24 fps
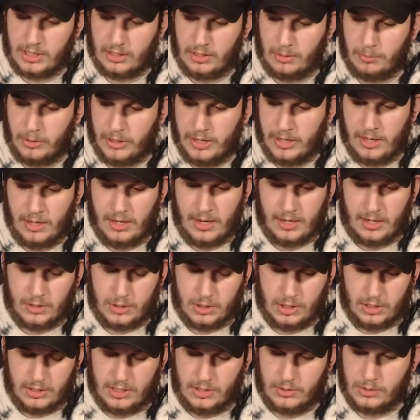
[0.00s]
branded deck, it
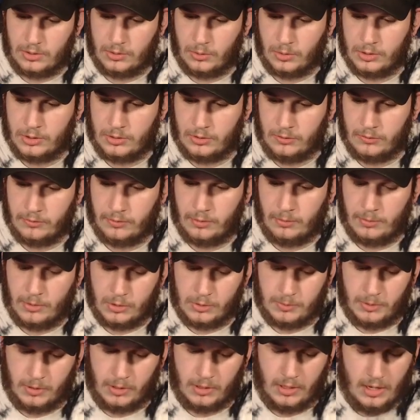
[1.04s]
shuts down Sword Soul for the
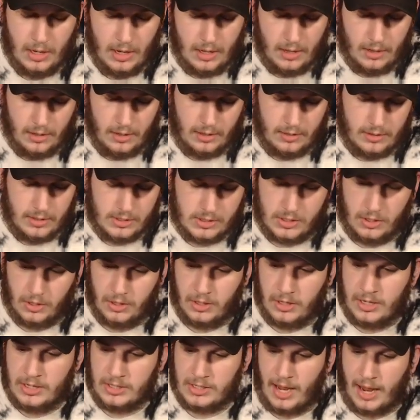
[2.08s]
most part. This
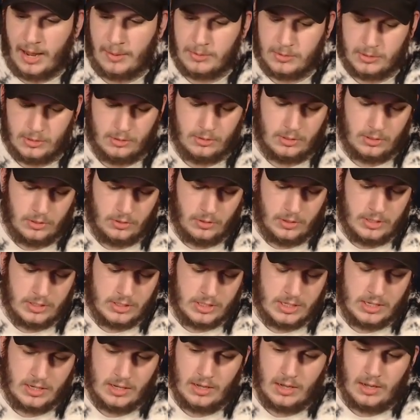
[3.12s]
card is absolutely
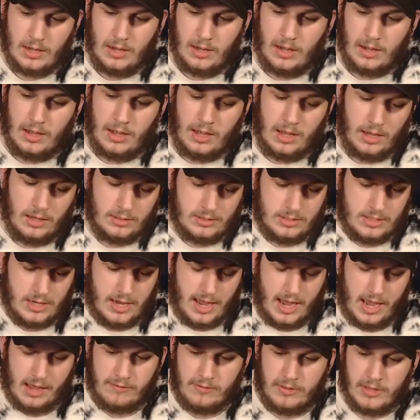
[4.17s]
crazy to
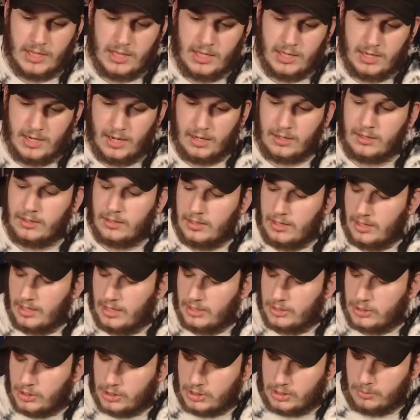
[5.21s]
have it in the deck.
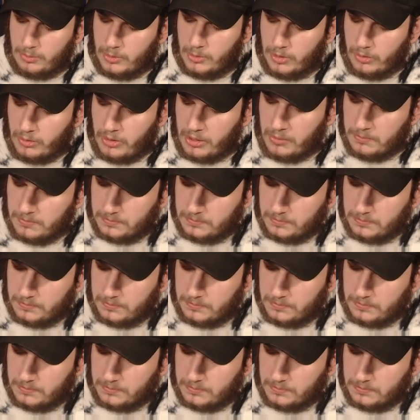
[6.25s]
It's just a blowout.